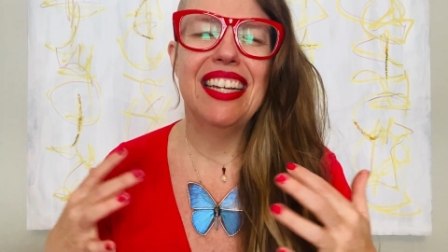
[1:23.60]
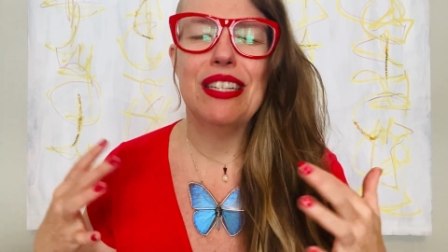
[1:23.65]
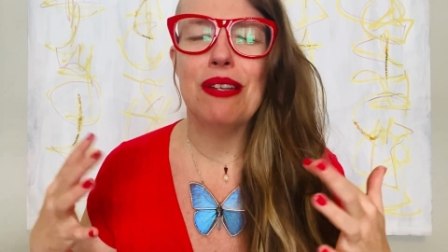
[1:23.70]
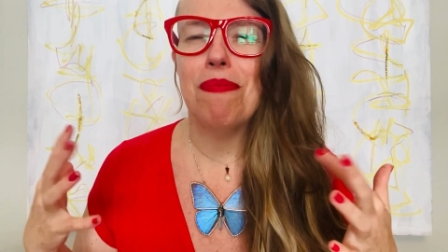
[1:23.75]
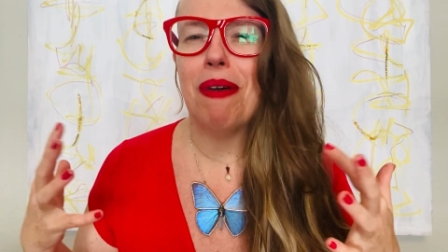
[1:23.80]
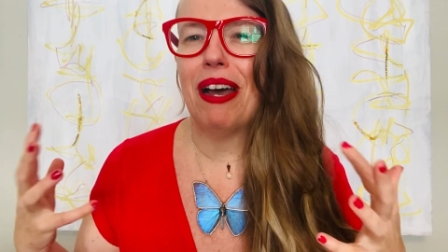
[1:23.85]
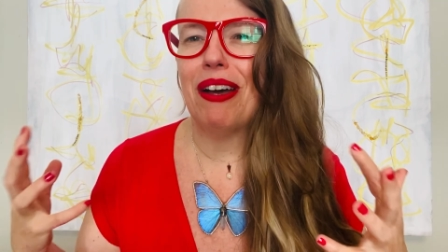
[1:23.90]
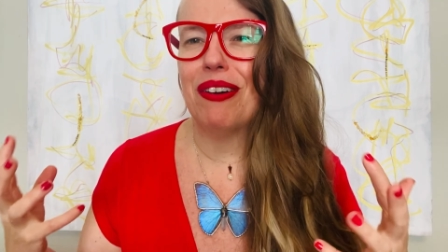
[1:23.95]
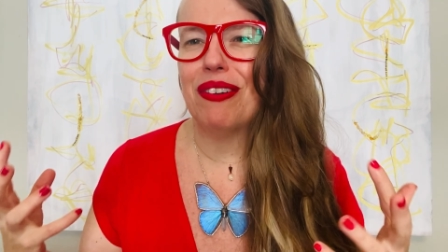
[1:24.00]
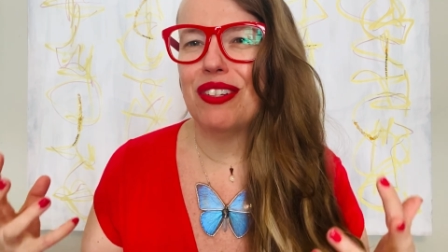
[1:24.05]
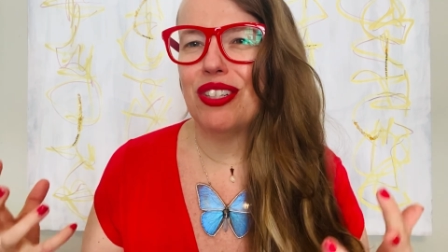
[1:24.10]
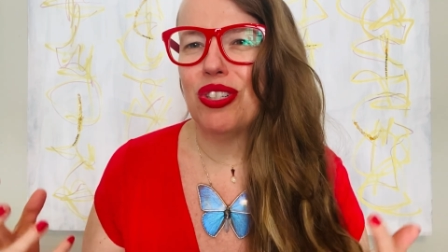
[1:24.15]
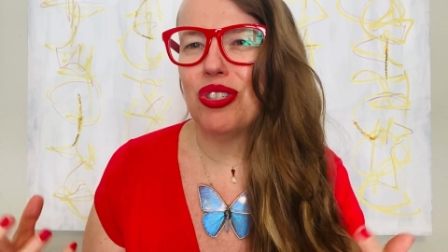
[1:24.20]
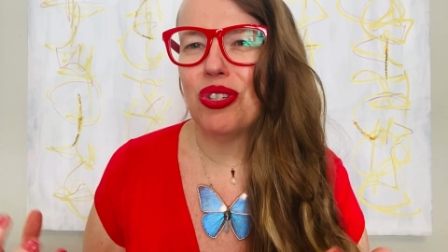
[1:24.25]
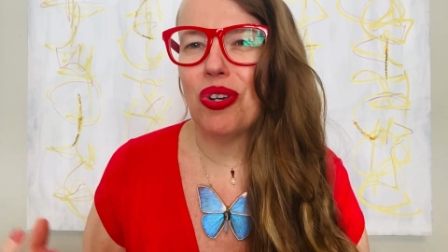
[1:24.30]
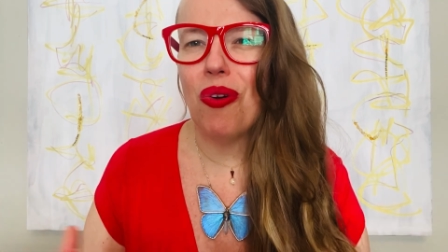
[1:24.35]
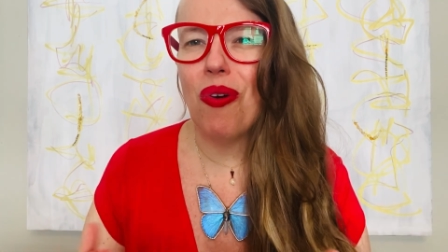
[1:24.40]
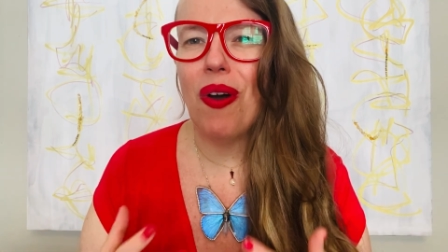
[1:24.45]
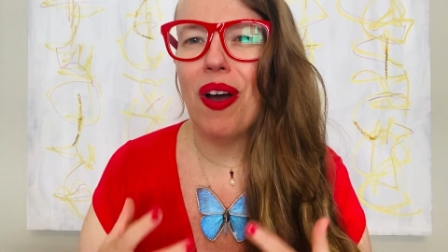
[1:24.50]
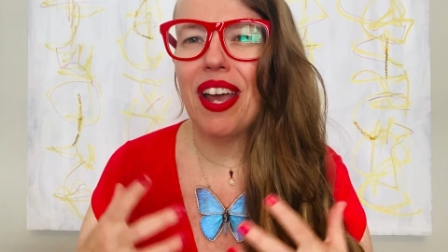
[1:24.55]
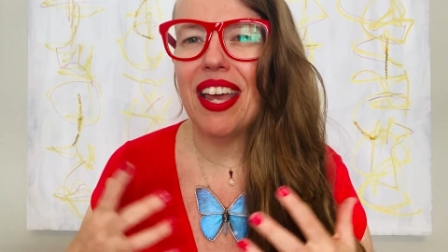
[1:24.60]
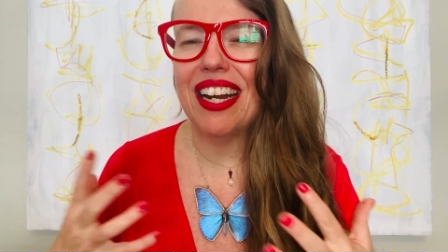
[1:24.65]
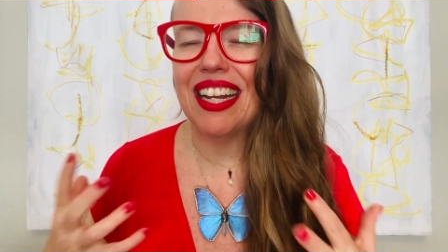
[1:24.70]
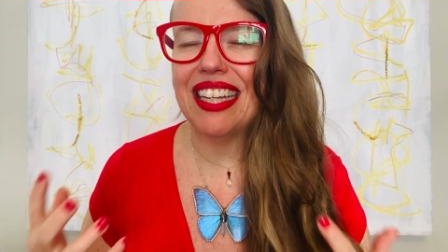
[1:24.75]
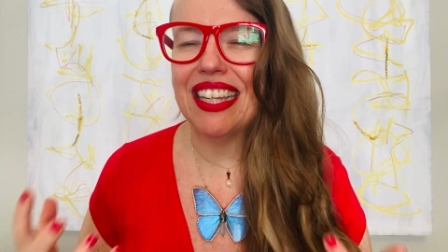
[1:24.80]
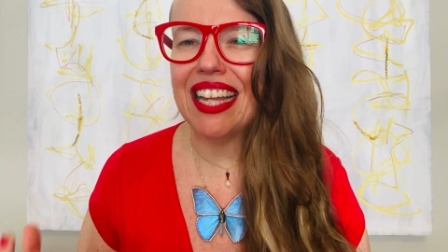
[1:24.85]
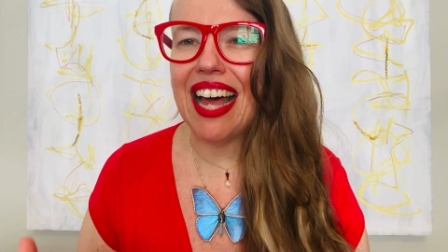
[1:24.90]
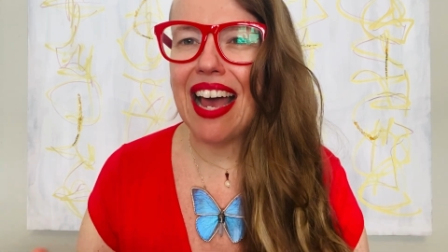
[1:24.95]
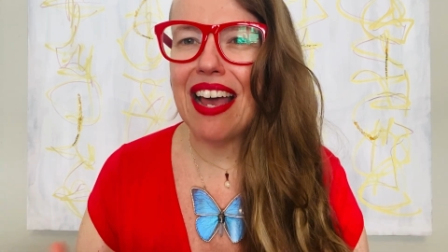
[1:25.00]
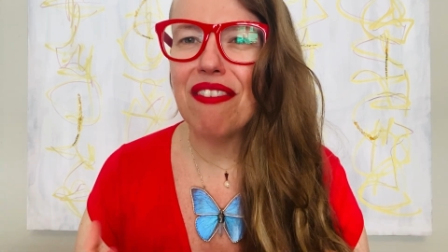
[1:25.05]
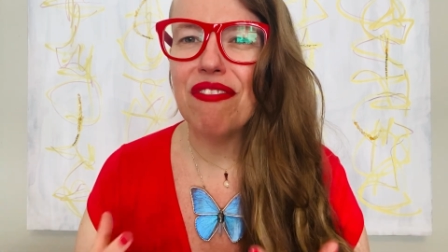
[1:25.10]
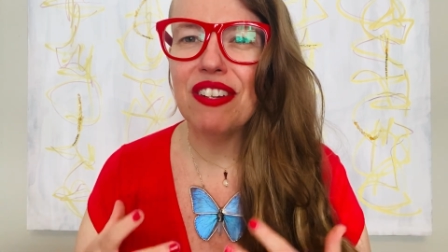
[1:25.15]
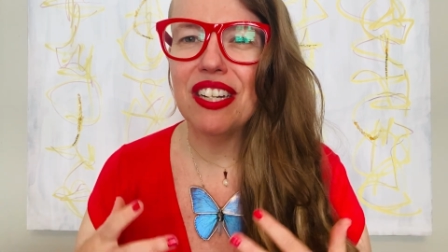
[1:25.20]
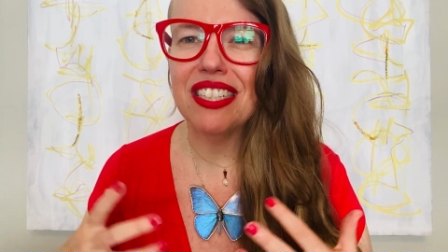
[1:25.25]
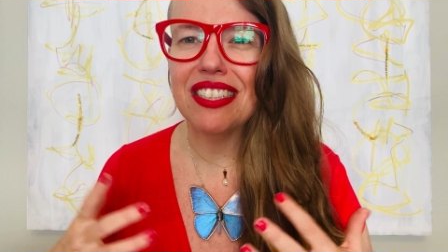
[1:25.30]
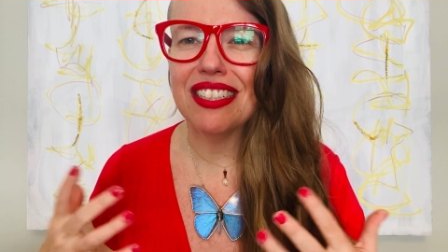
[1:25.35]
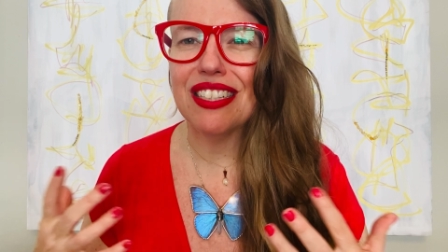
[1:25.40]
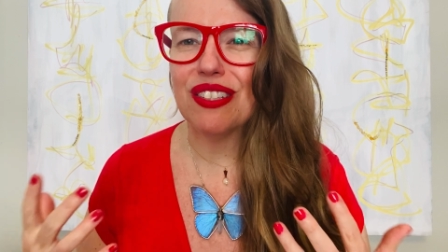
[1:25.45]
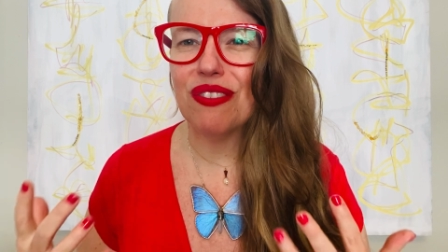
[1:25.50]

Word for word: It's about joy and aliveness.